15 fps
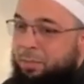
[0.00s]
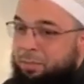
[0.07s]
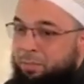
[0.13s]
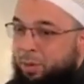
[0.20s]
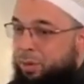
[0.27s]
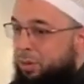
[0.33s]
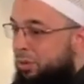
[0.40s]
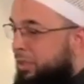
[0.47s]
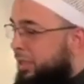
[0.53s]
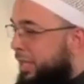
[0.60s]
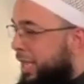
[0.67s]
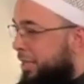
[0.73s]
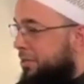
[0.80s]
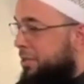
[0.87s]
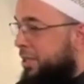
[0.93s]
boiled it
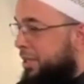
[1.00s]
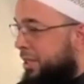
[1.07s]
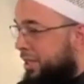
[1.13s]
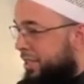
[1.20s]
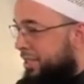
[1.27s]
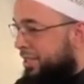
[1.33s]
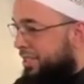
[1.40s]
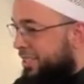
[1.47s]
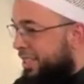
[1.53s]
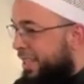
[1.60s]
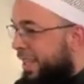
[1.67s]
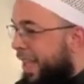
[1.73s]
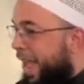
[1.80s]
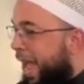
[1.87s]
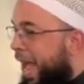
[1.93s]
down to this.
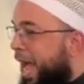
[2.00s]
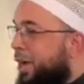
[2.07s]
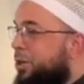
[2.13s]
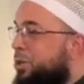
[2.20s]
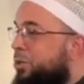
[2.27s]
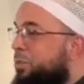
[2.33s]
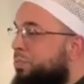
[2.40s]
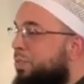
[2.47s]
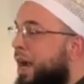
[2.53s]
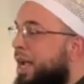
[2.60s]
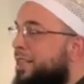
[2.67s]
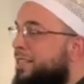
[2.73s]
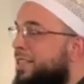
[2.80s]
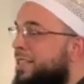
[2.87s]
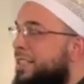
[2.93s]
How you
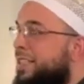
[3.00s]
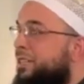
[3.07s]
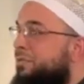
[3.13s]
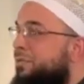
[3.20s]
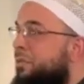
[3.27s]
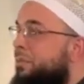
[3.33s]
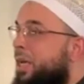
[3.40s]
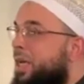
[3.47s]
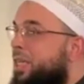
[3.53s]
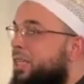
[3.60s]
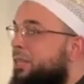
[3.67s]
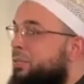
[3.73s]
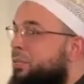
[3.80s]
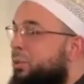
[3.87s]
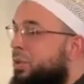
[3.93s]
process
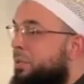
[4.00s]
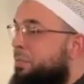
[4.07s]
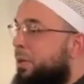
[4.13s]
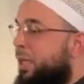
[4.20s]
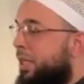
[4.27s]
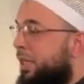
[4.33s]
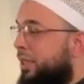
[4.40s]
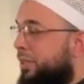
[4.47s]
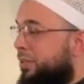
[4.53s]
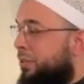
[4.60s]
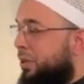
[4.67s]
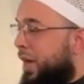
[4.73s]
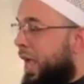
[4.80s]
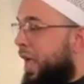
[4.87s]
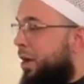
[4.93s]
information will depend
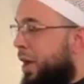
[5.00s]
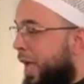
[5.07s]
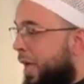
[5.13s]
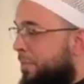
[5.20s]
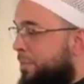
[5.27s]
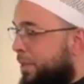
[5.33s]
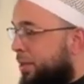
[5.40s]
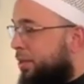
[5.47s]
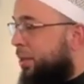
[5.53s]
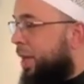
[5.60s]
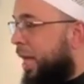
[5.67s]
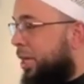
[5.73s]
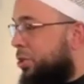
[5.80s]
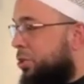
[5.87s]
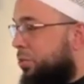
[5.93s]
on how happy or
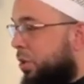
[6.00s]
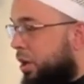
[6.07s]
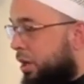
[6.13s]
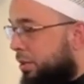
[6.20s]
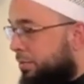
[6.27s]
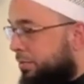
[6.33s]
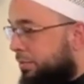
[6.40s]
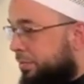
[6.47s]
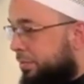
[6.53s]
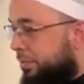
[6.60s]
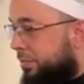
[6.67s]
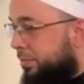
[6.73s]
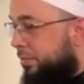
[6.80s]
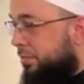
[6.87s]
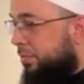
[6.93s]
not you are.
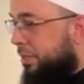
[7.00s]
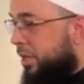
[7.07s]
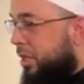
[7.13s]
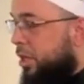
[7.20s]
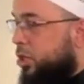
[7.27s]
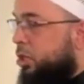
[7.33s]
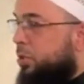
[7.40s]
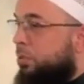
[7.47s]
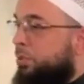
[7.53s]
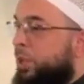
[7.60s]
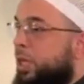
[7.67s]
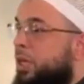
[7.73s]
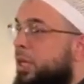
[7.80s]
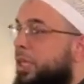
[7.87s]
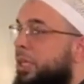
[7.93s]
So when we
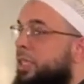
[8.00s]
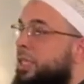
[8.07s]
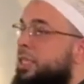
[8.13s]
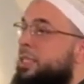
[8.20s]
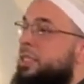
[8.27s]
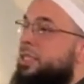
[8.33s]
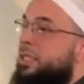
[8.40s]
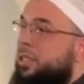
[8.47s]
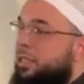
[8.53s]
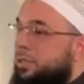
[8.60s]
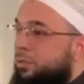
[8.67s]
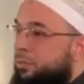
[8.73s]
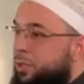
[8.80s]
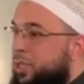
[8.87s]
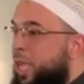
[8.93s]
look at this,
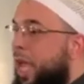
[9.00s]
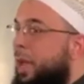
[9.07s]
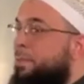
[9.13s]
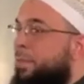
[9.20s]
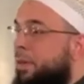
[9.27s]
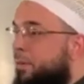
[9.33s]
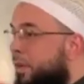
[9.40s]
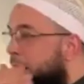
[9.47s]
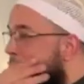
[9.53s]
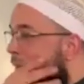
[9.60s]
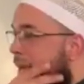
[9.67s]
what's happening right